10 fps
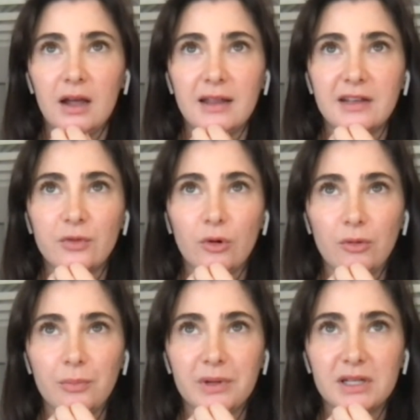And they've
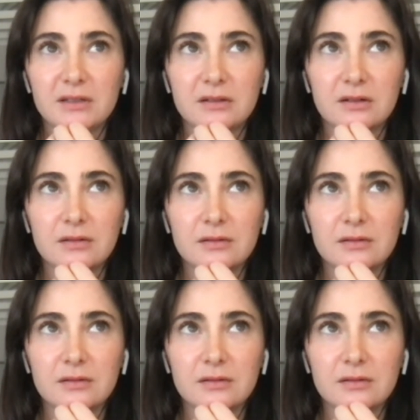all been